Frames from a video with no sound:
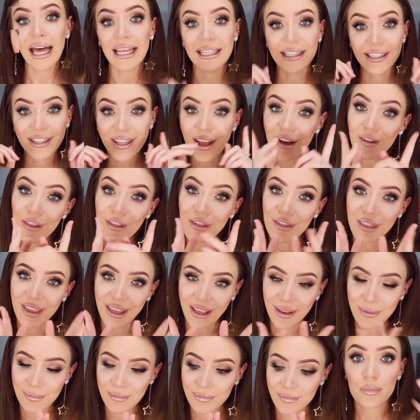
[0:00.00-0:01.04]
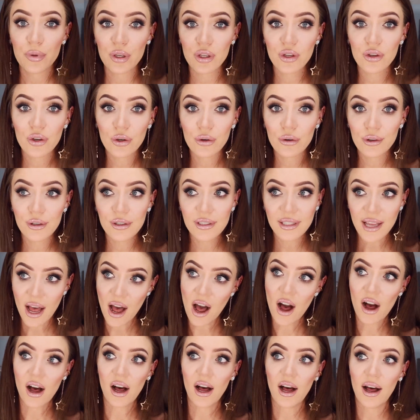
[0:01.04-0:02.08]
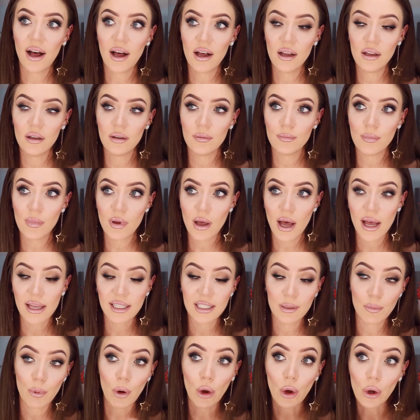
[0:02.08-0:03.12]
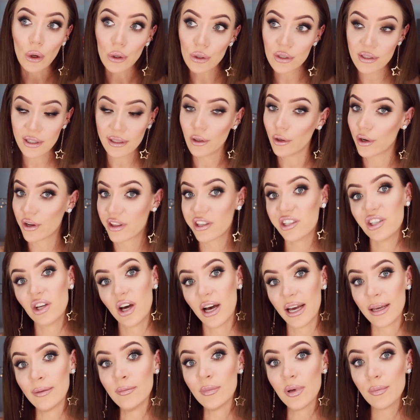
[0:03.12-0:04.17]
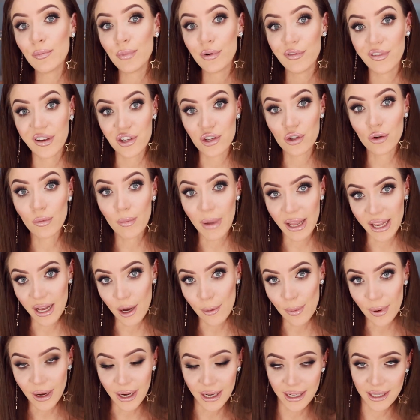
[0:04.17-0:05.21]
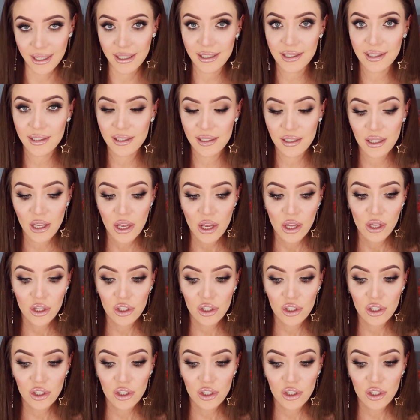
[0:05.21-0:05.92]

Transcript: Another thing, beauty gurus are, I suppose, a lot of the time, professional makeup artists.